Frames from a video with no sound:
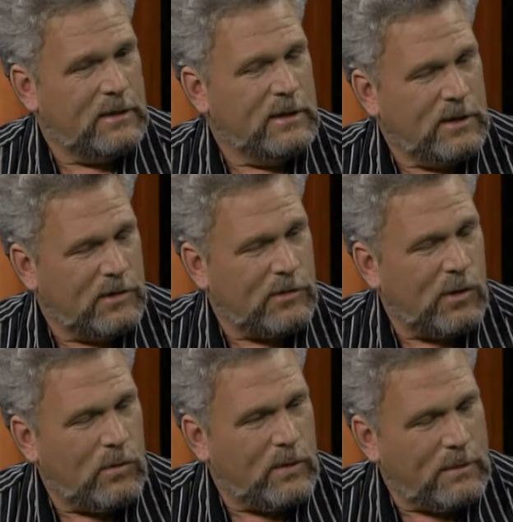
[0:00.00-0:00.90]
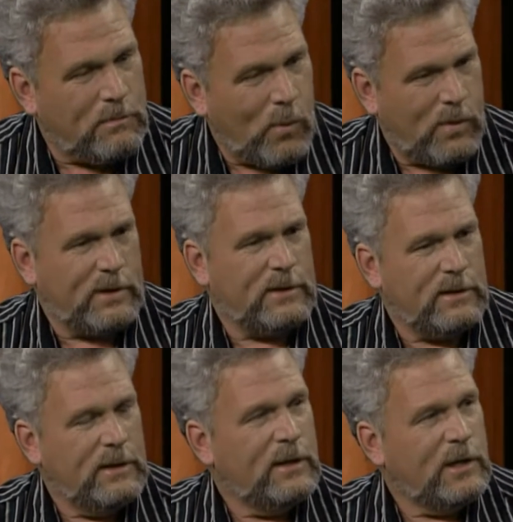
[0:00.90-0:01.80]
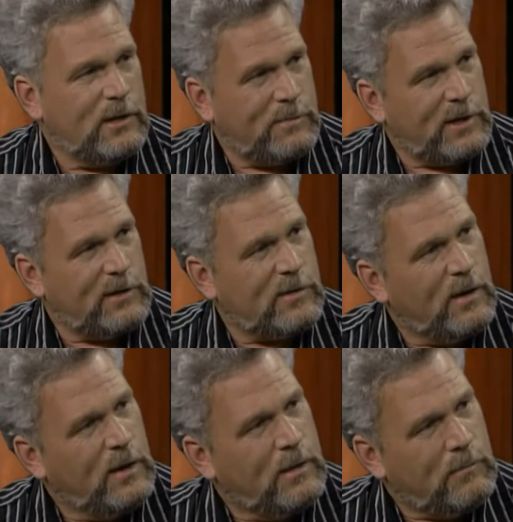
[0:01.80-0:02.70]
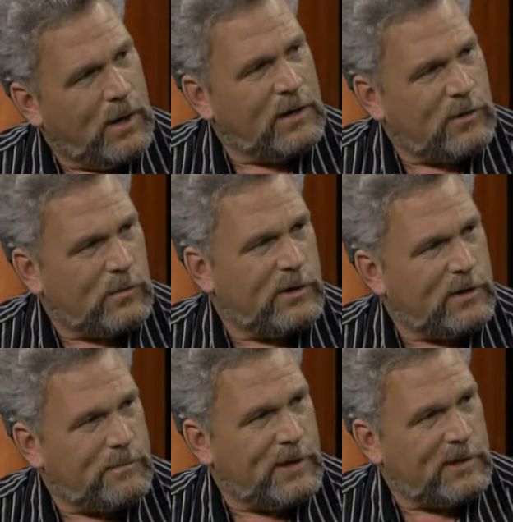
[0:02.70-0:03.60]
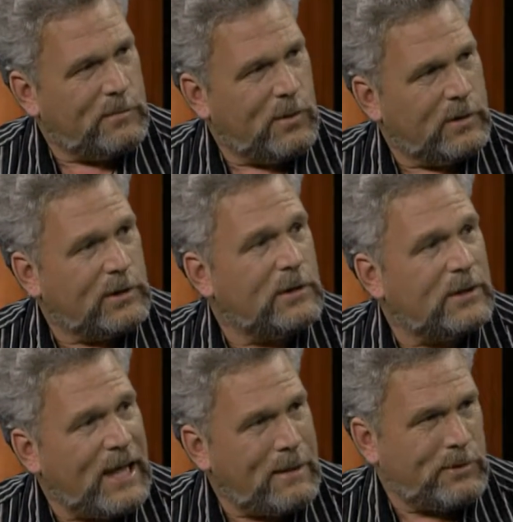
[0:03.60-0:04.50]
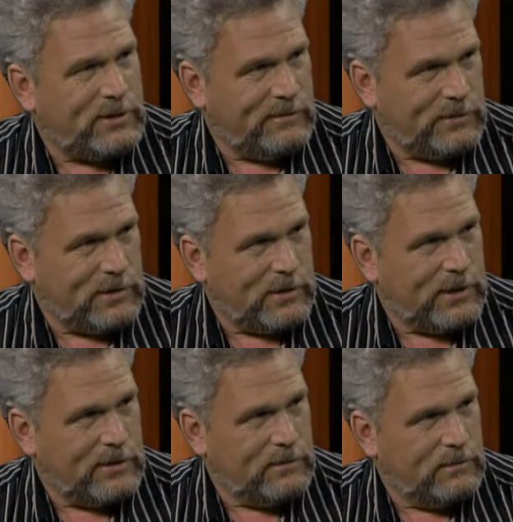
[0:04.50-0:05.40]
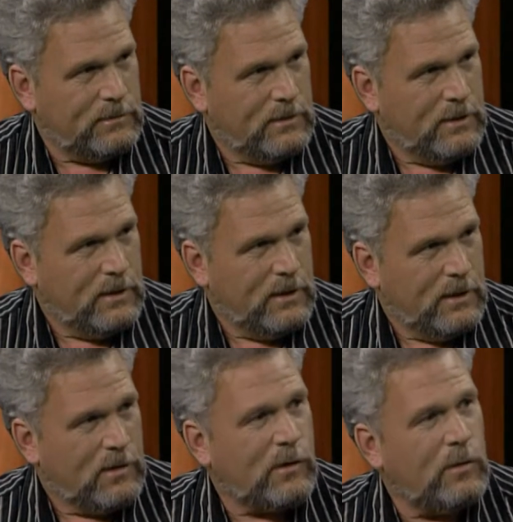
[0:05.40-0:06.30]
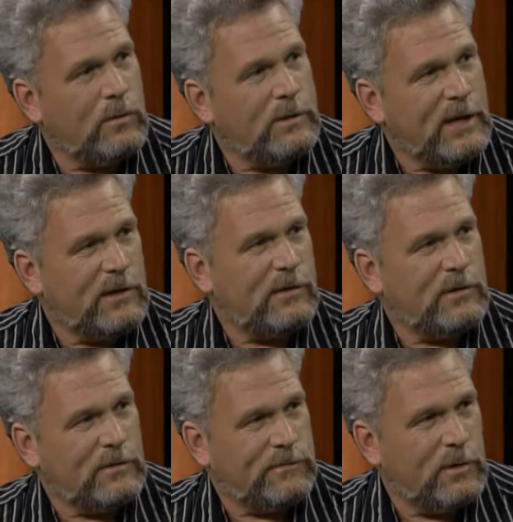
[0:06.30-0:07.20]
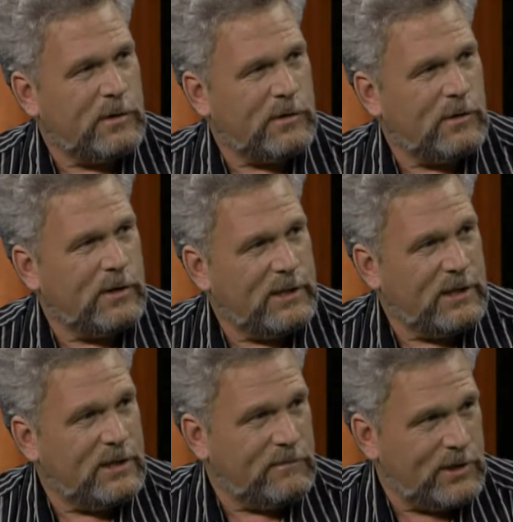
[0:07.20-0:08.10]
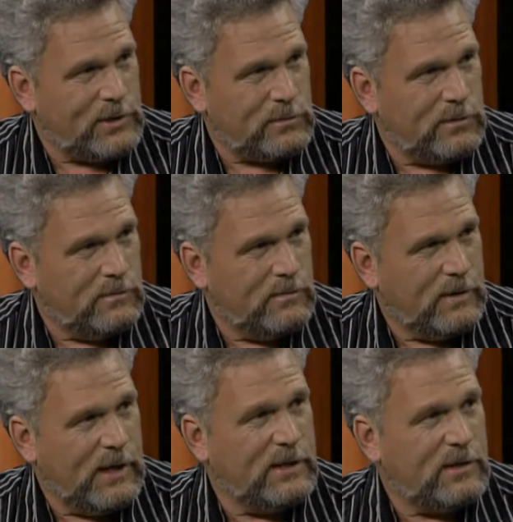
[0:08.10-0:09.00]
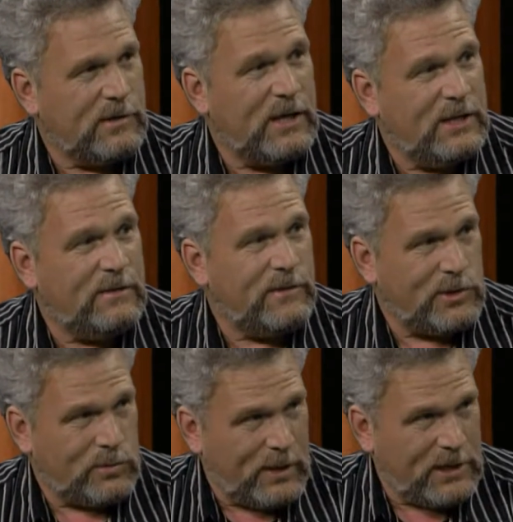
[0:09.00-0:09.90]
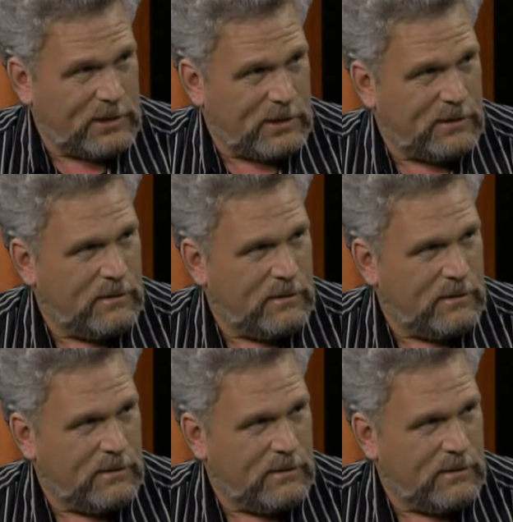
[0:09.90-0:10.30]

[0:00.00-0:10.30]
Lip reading: is so important is because Montessori is based upon collaborative learning. So yes, you're focusing on the individual, and there's individuation,